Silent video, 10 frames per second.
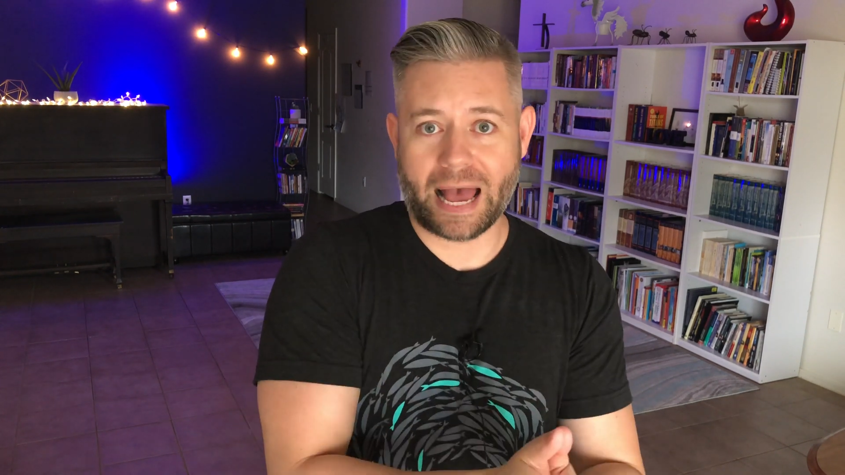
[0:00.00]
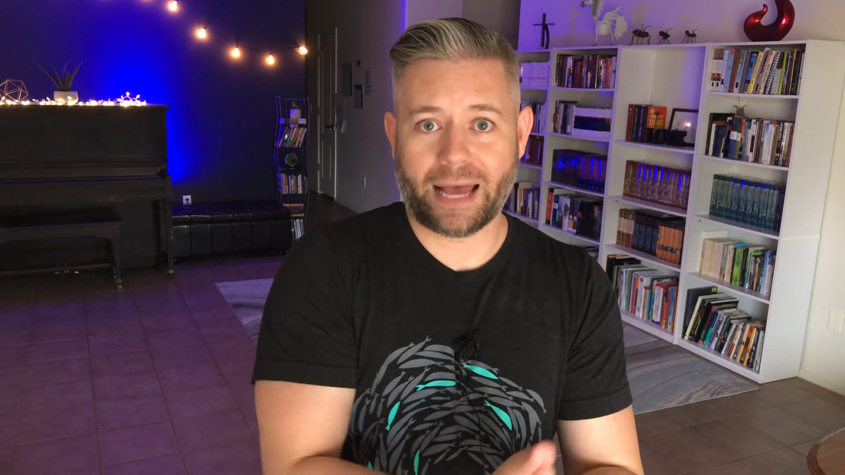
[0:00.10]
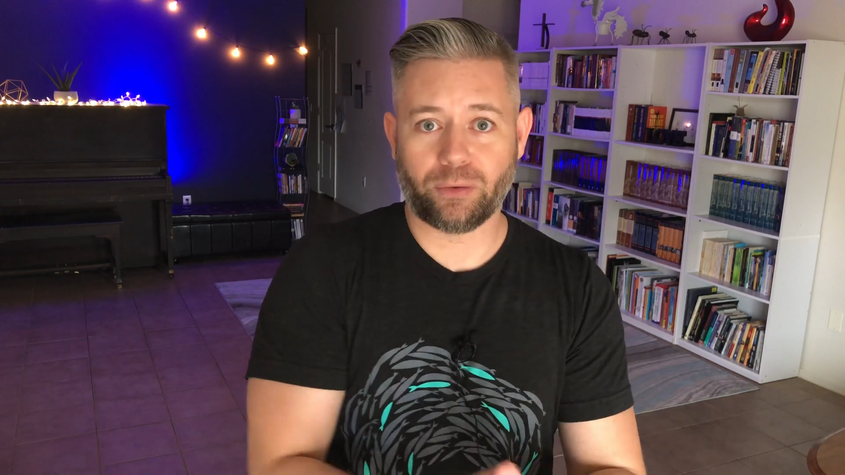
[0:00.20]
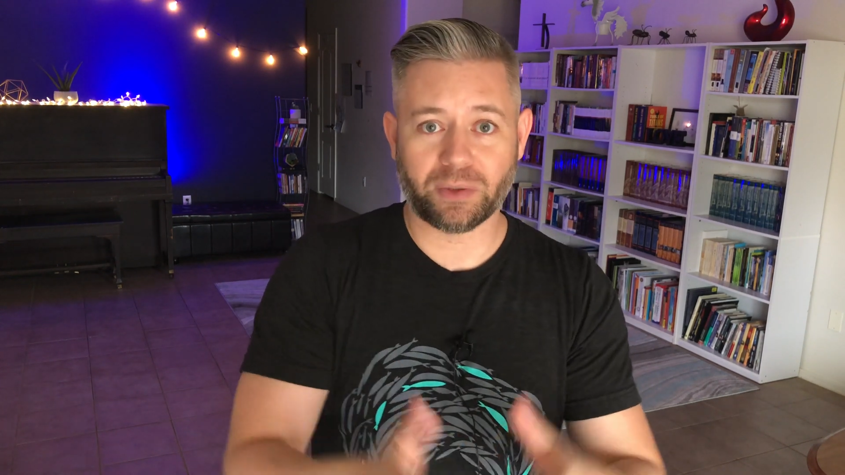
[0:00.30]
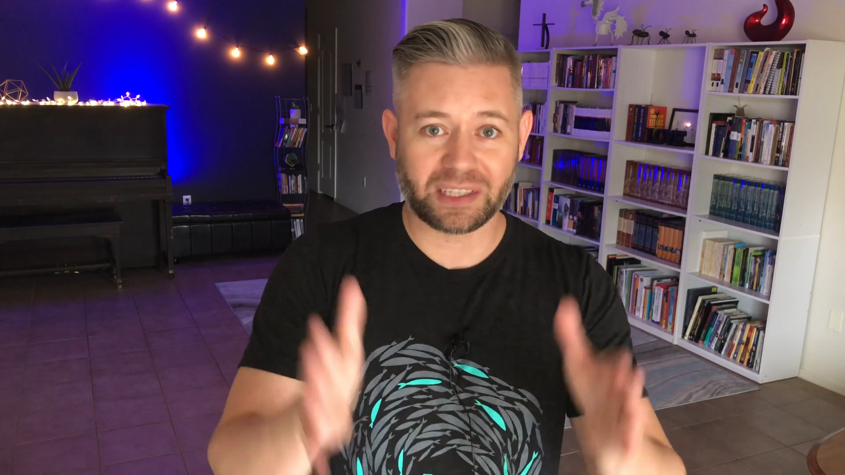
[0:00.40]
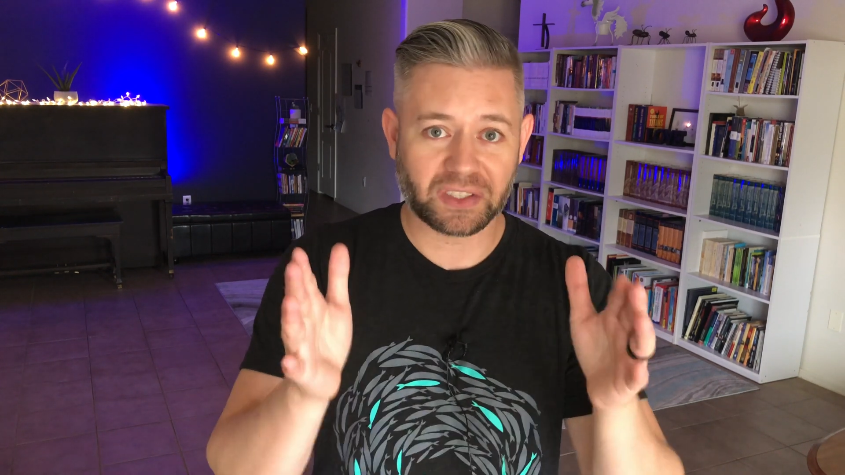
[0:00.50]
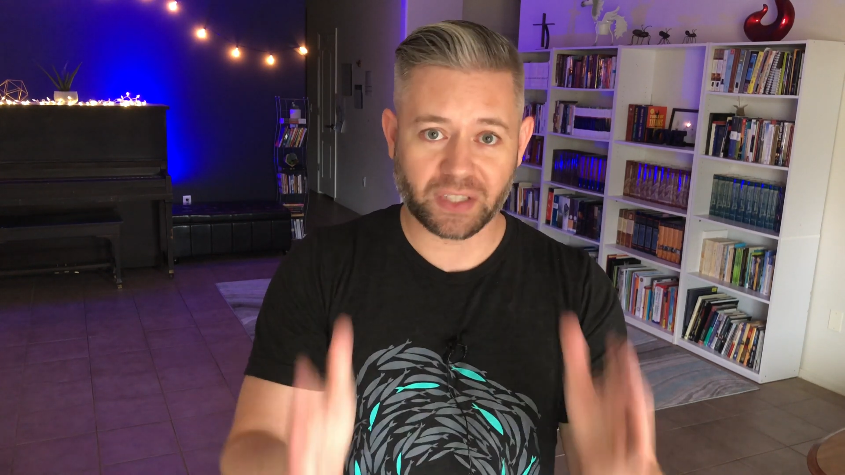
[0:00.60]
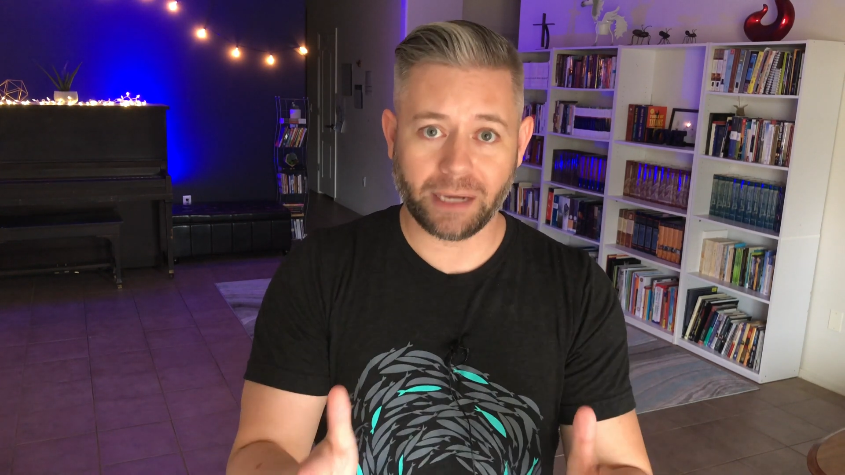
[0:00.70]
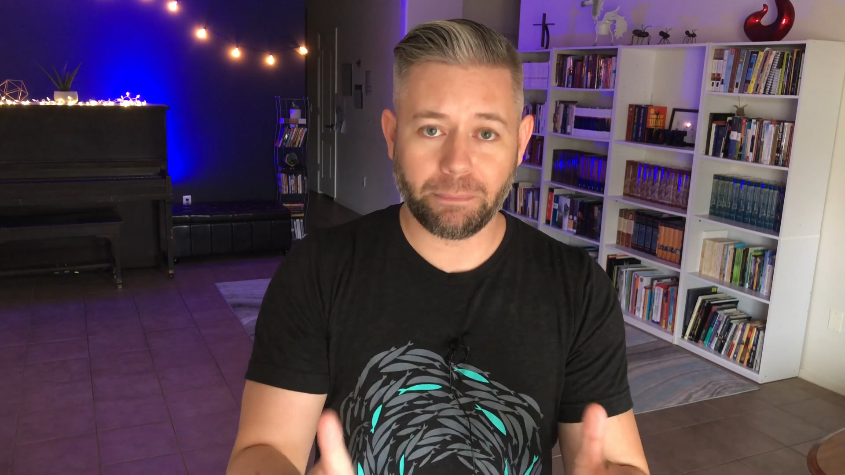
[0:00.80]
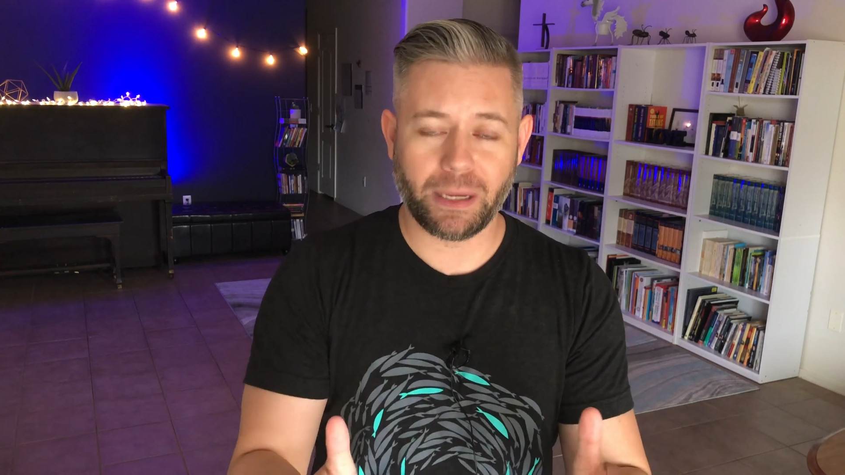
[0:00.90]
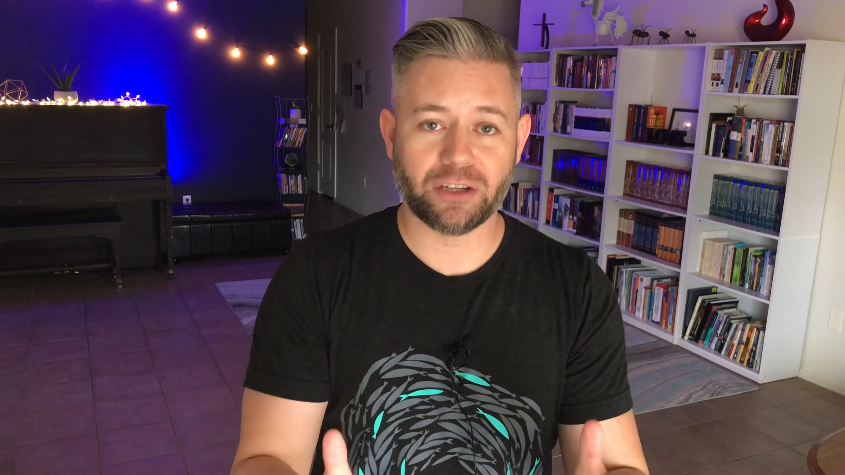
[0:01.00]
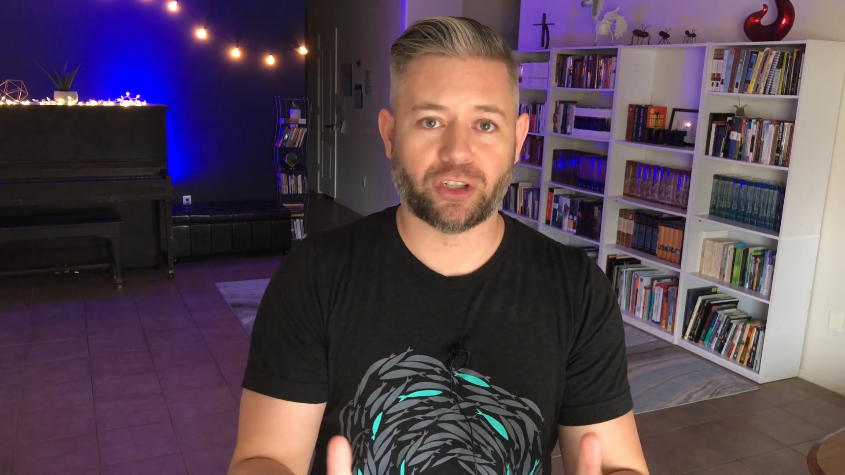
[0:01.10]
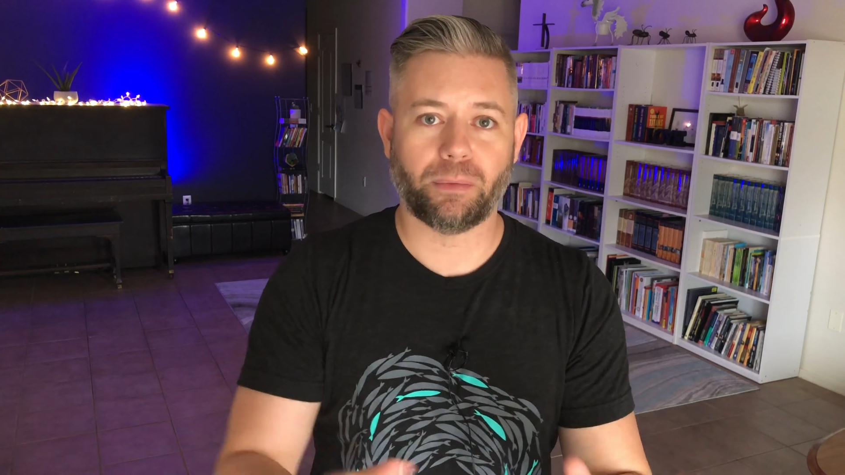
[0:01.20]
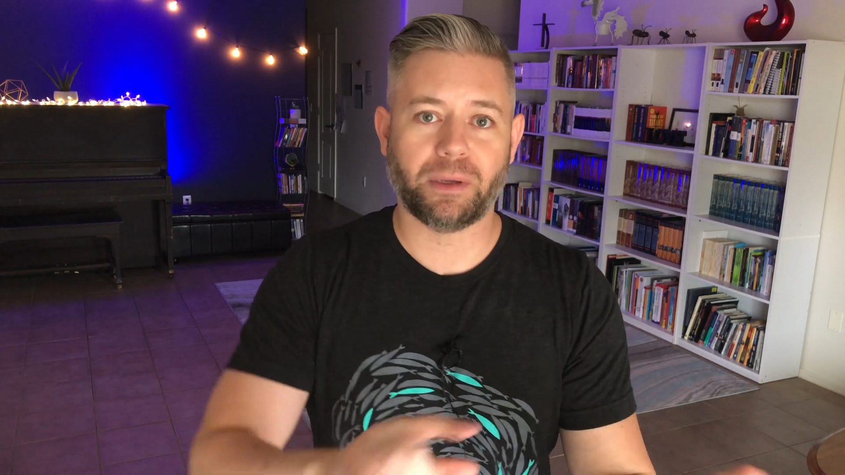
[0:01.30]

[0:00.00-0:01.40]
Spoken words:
ad with the same picture,